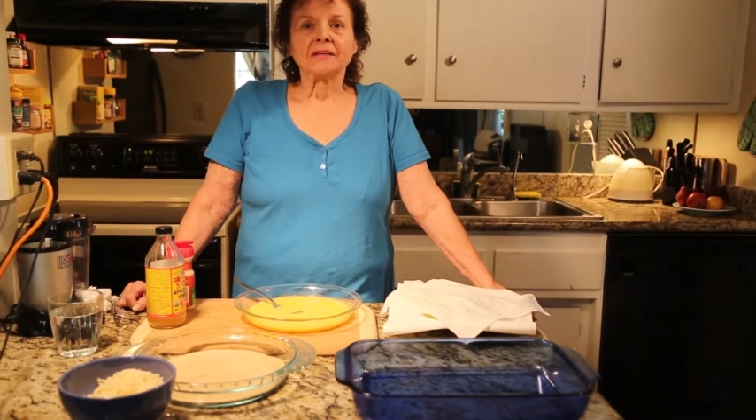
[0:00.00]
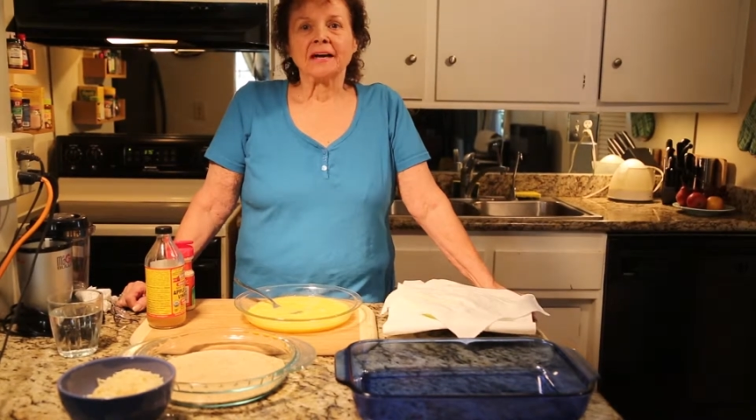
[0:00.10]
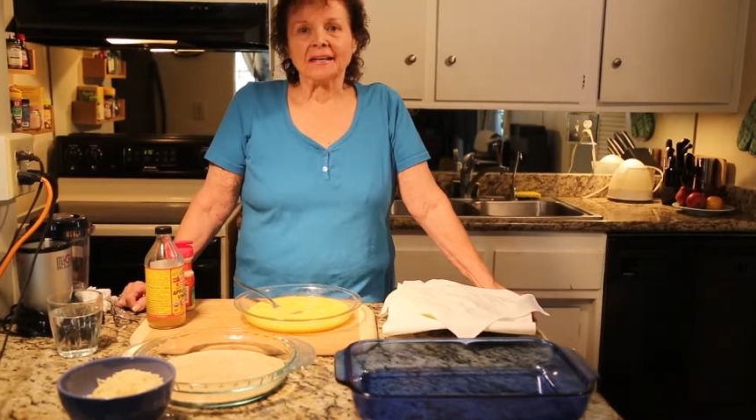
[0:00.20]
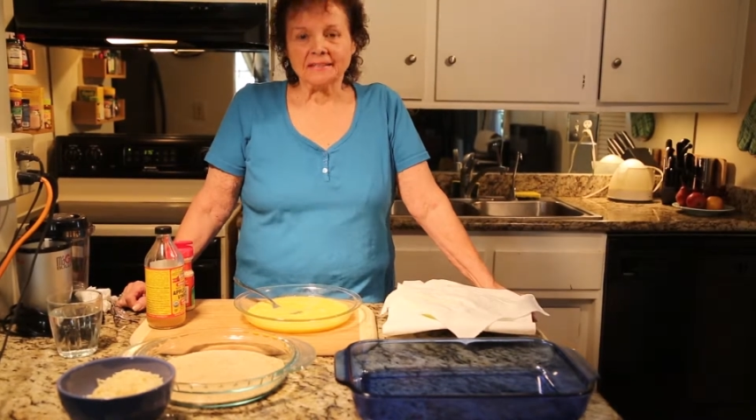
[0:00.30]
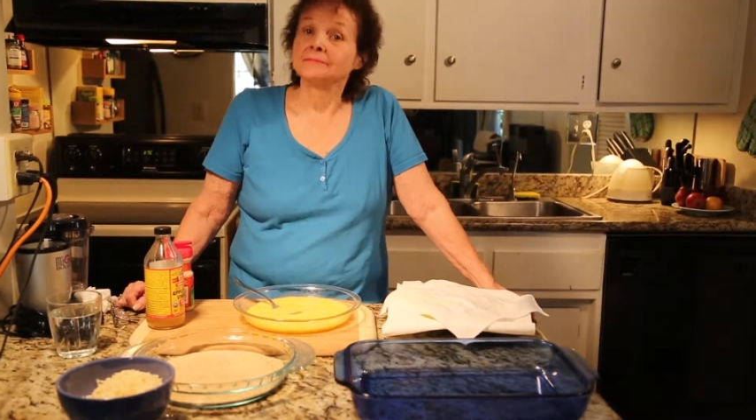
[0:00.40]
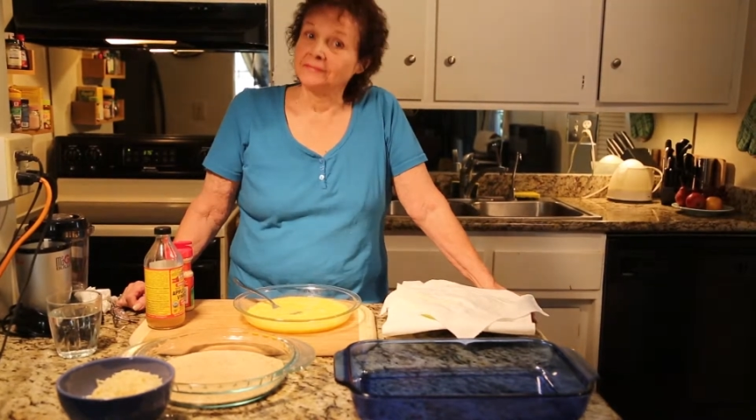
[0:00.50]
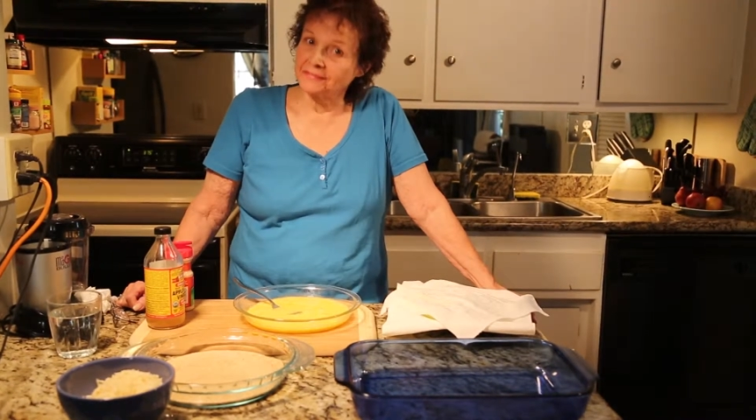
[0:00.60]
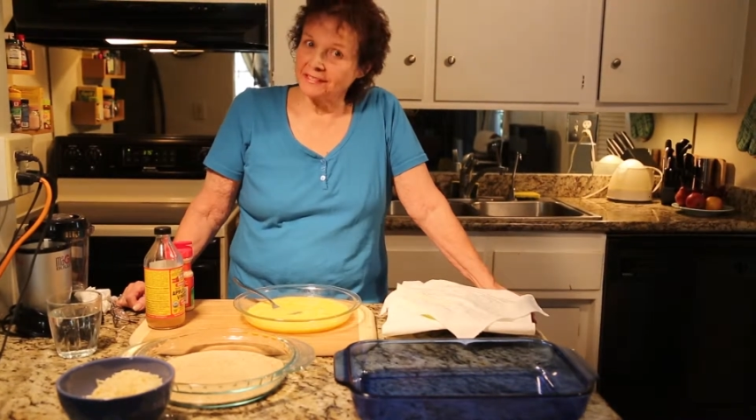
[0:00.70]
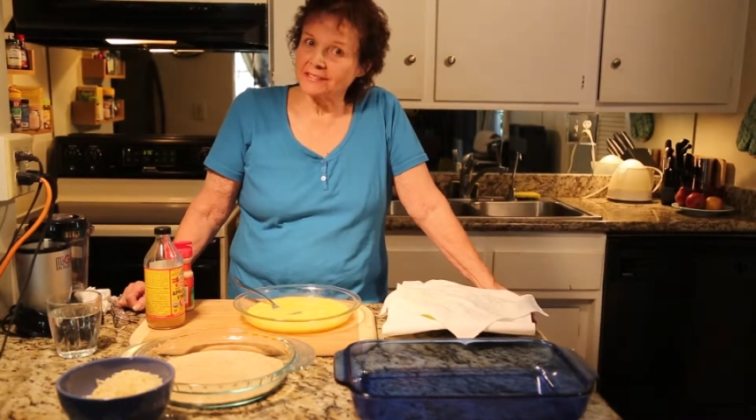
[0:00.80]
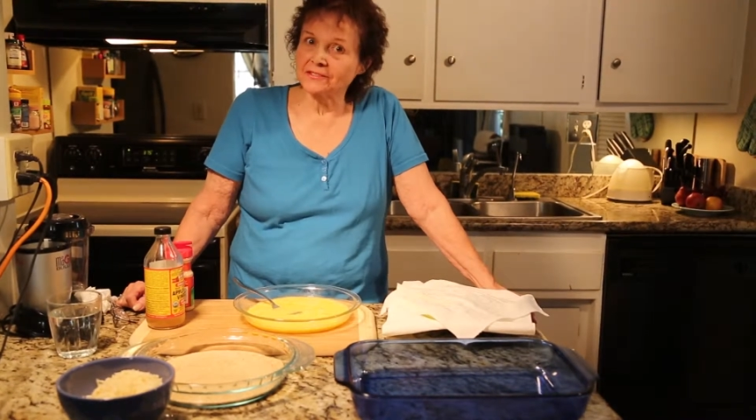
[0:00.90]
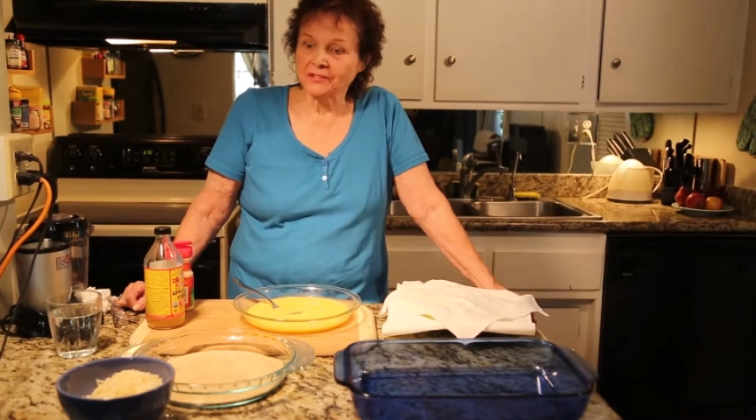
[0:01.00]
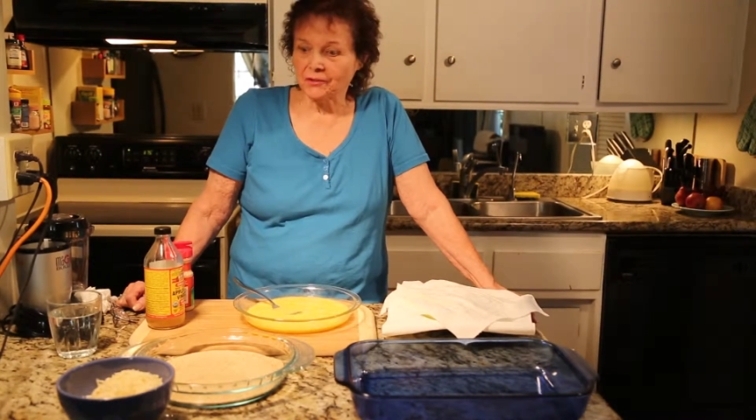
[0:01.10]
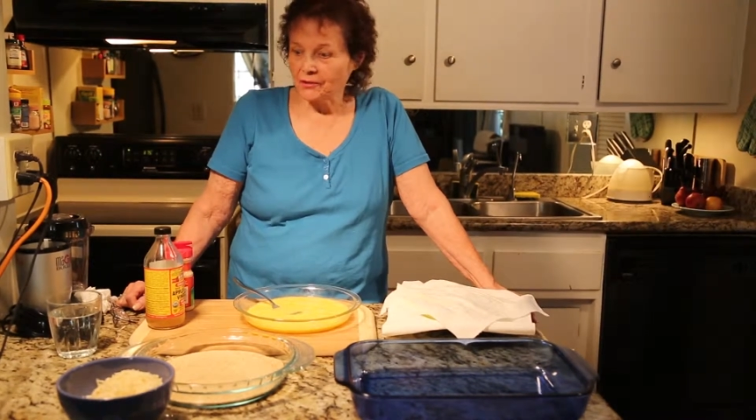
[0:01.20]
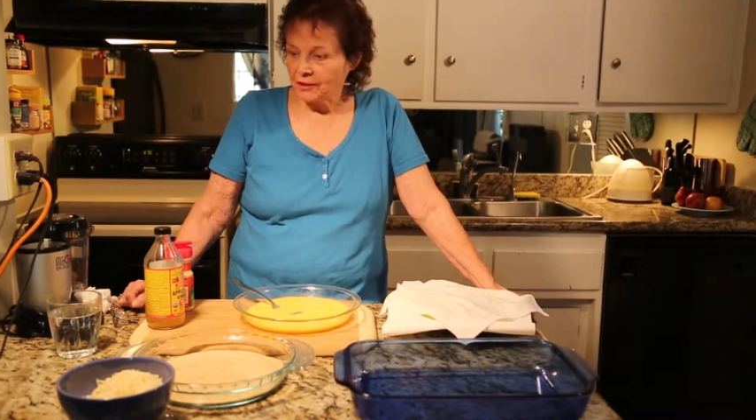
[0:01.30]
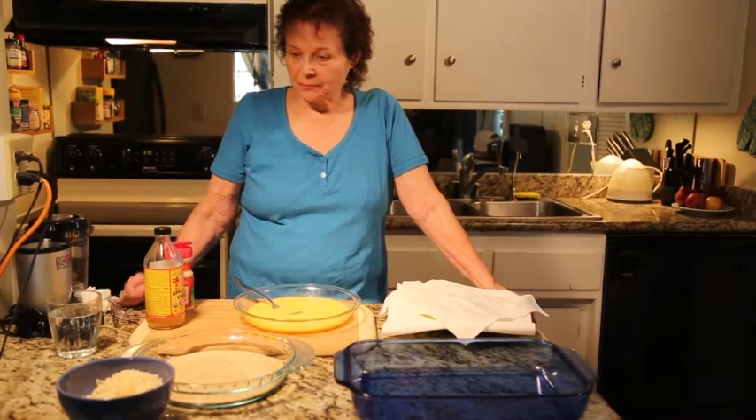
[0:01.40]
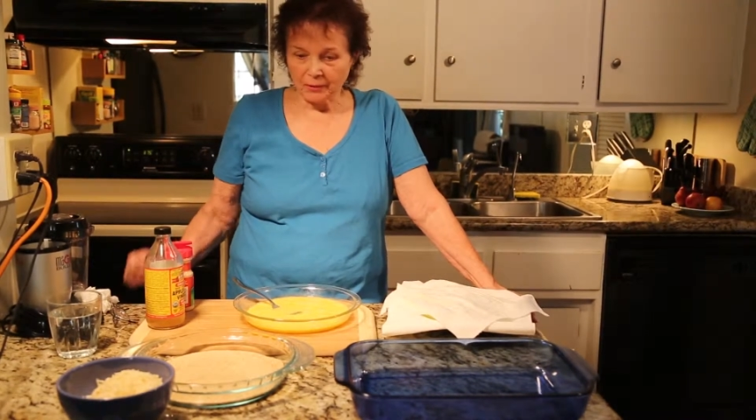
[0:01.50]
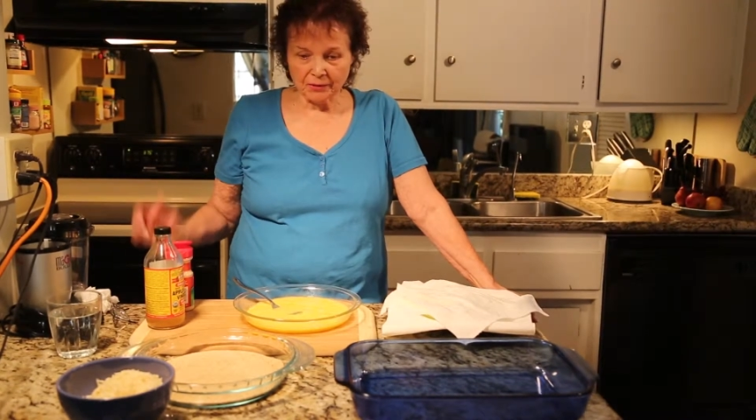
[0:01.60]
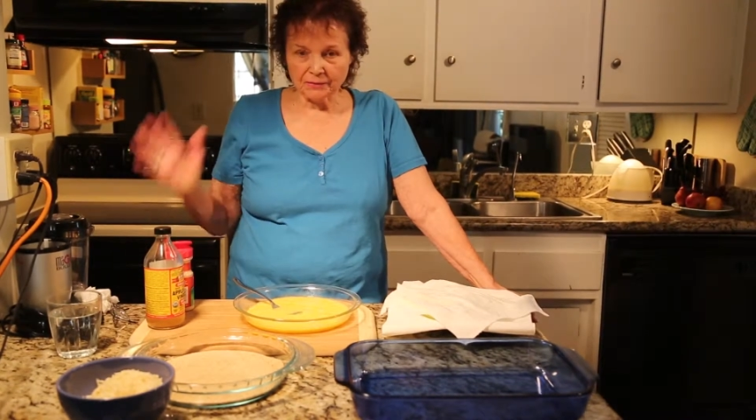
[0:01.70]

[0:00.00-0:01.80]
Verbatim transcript: Hi, this is the cooking part,